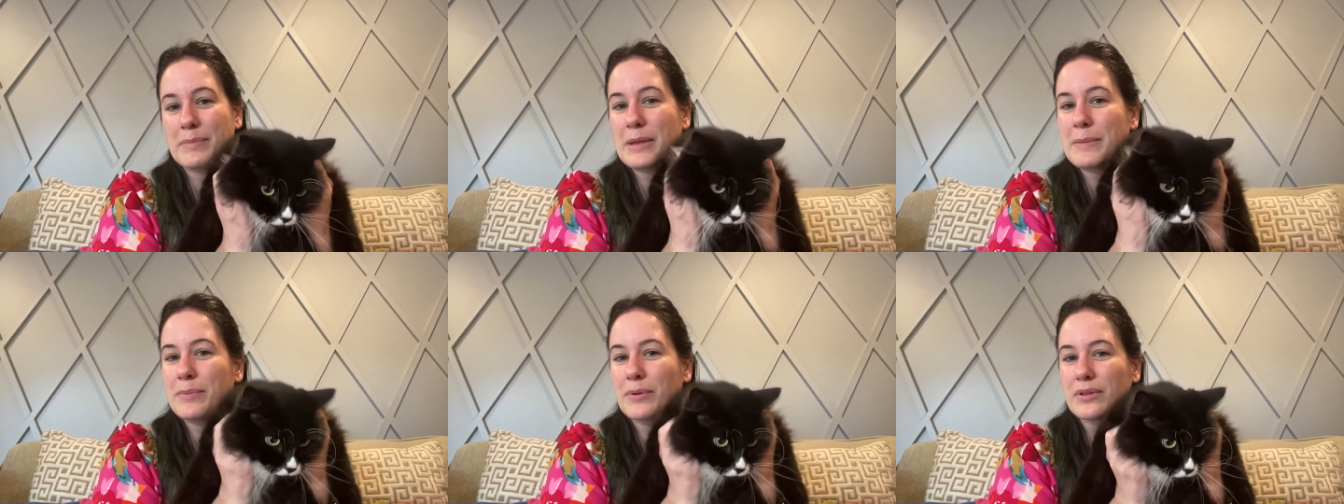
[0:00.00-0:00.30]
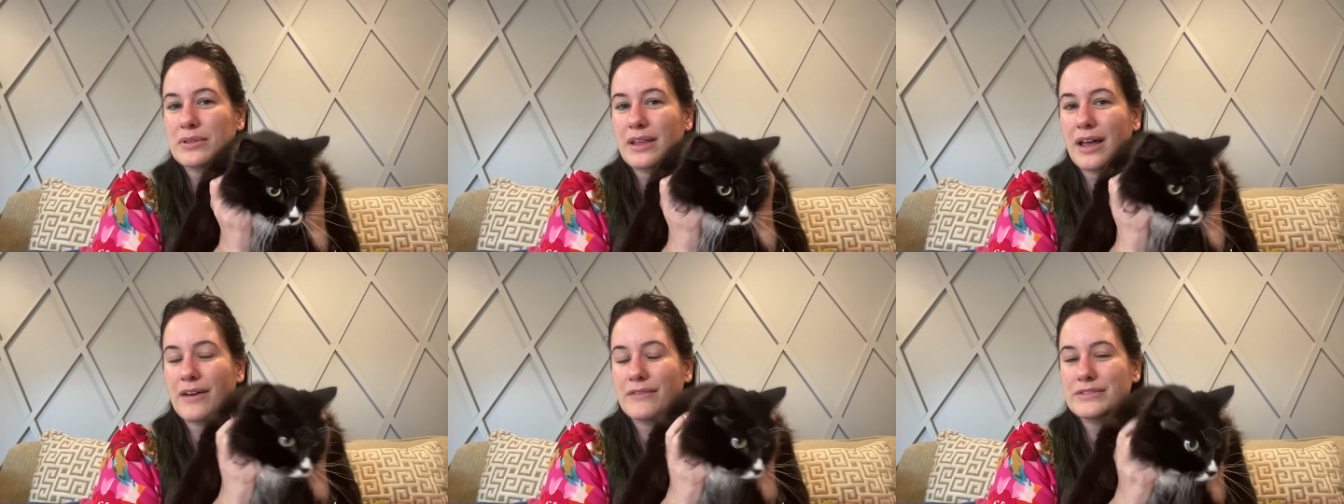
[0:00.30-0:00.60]

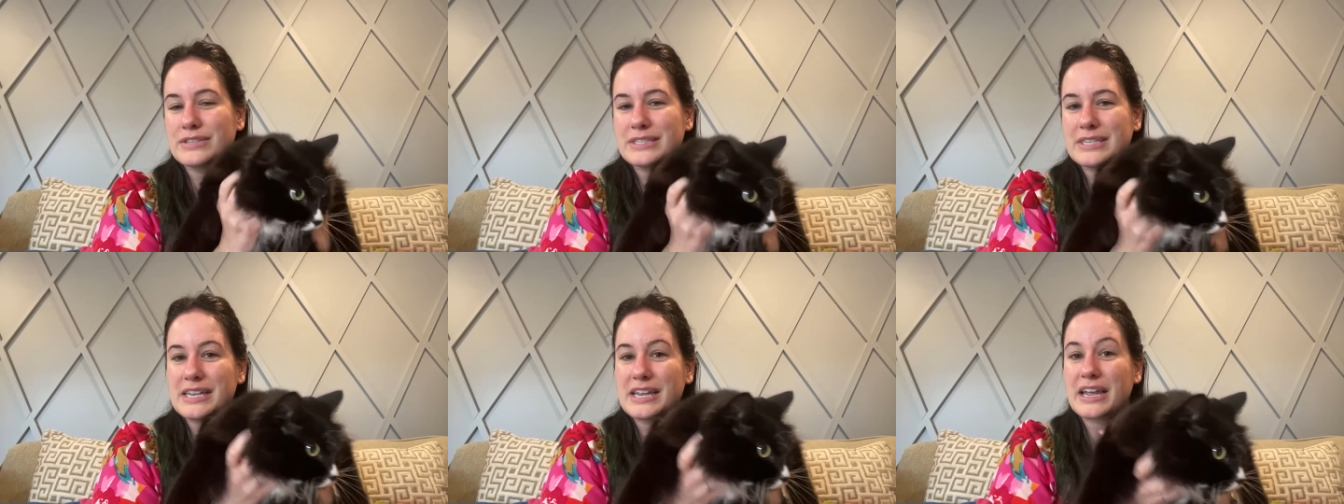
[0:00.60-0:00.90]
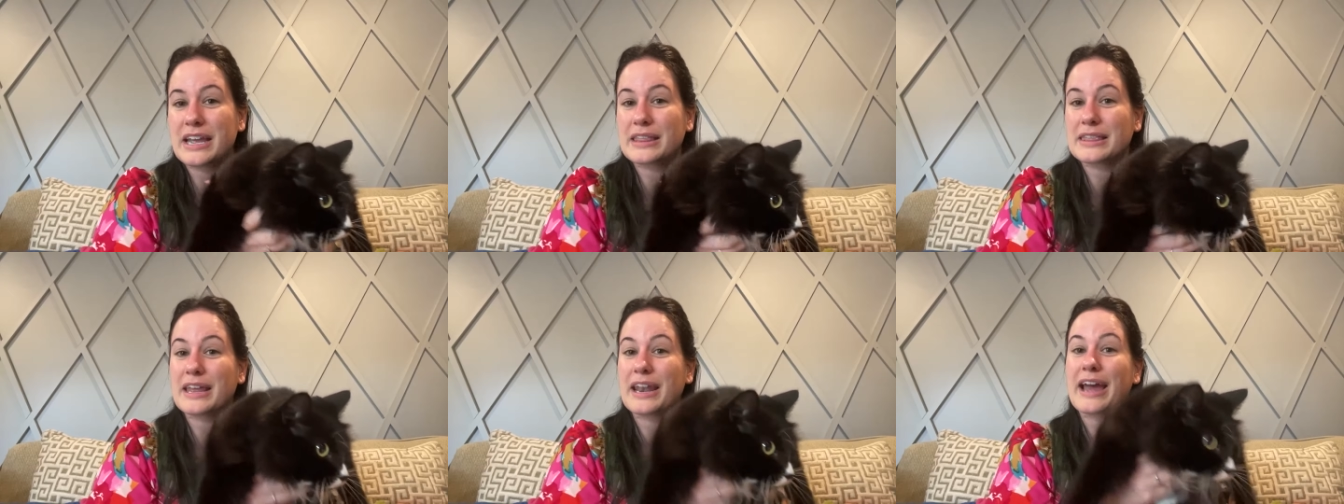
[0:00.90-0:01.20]
people love
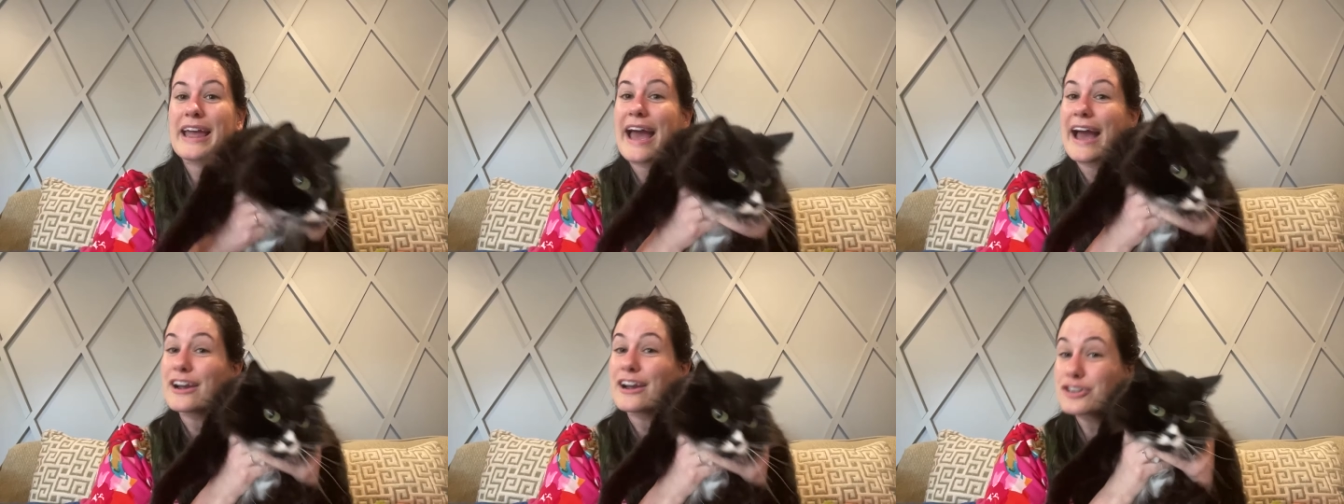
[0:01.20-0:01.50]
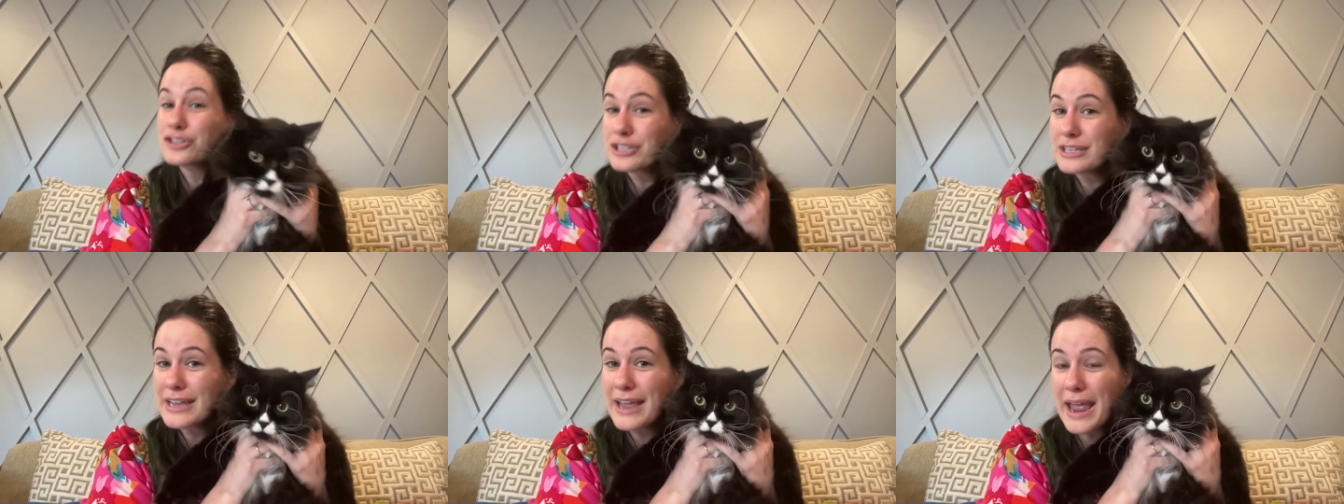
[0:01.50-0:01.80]
seeing that I
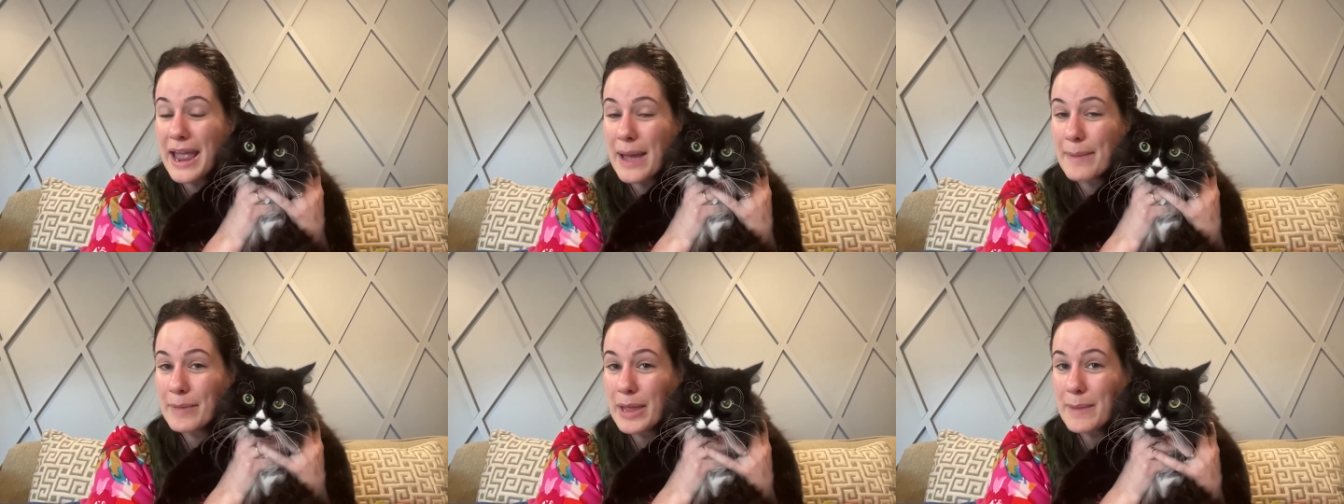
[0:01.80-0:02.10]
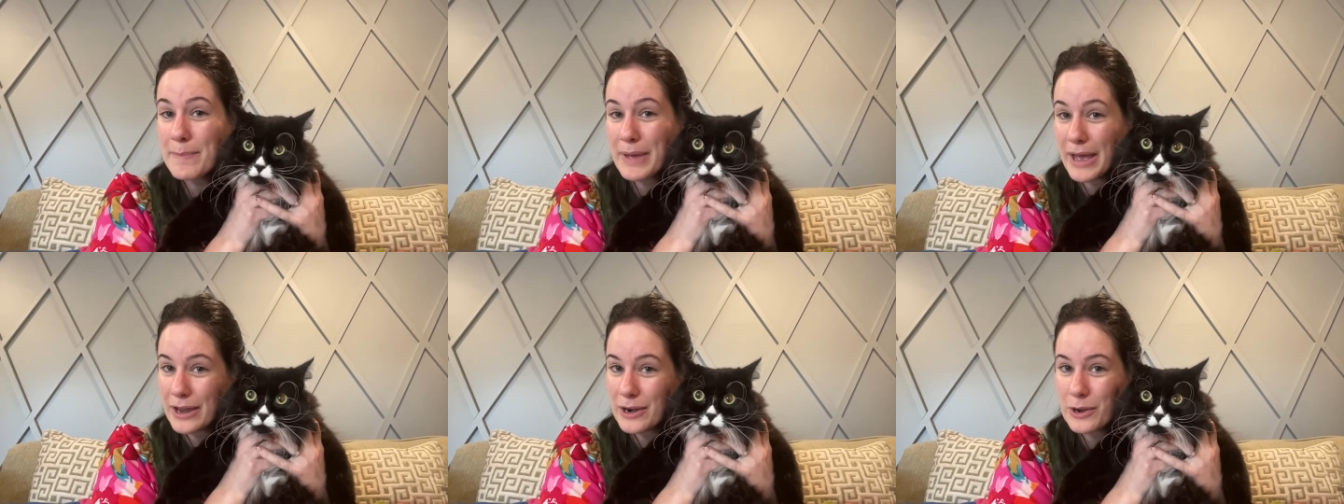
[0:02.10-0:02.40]
actually am
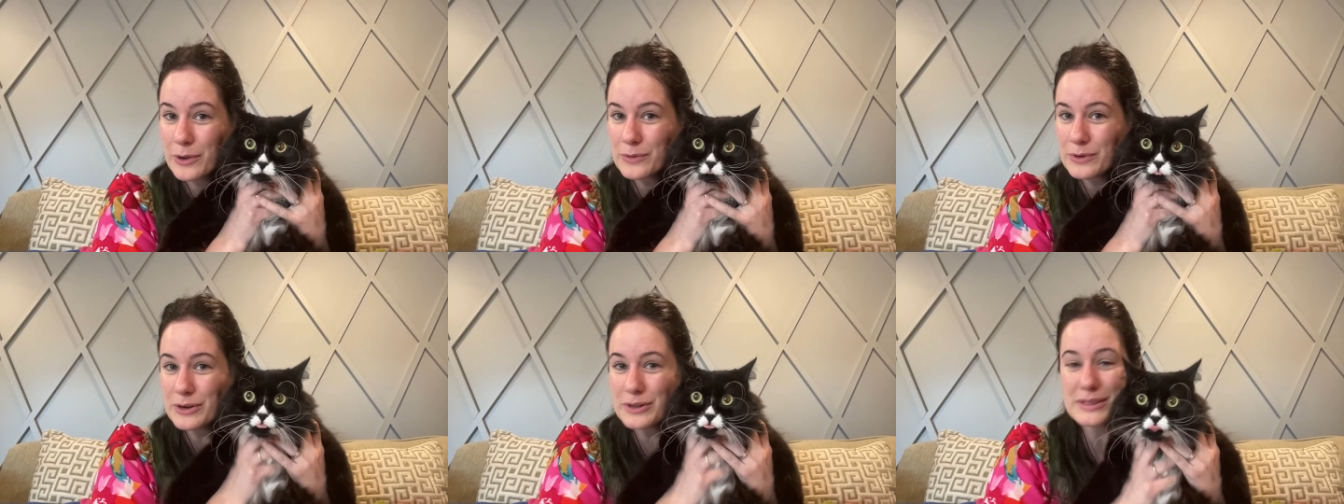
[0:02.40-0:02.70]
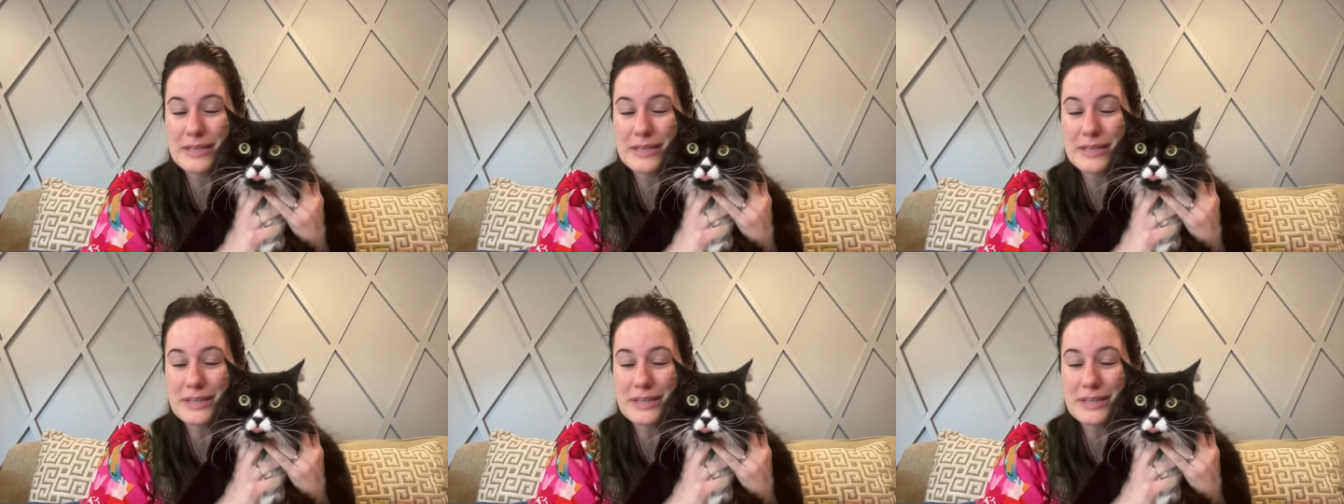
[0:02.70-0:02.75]
a pet owner.